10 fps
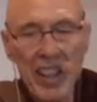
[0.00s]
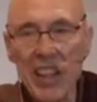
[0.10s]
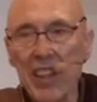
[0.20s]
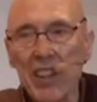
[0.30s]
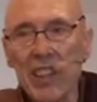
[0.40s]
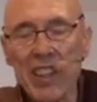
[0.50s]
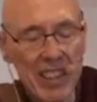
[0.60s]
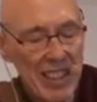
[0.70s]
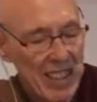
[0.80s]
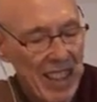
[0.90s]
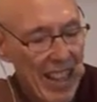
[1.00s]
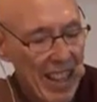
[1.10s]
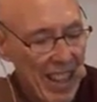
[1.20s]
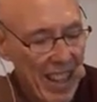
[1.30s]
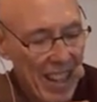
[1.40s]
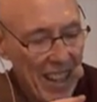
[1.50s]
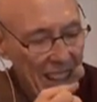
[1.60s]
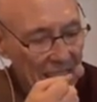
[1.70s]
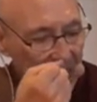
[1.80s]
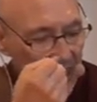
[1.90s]
he heard this, then
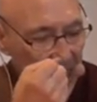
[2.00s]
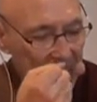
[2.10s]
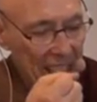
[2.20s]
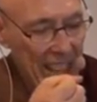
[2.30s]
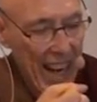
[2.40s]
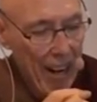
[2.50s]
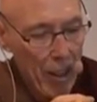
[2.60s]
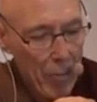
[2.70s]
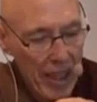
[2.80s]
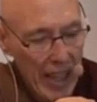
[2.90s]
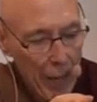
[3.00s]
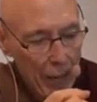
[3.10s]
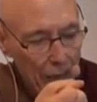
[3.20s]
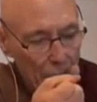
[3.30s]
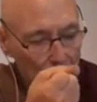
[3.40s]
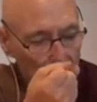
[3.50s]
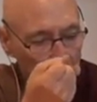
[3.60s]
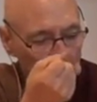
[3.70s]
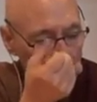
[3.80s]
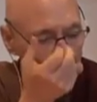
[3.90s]
Ghatikara became
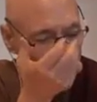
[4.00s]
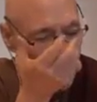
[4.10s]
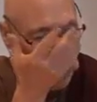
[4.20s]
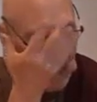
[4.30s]
filled with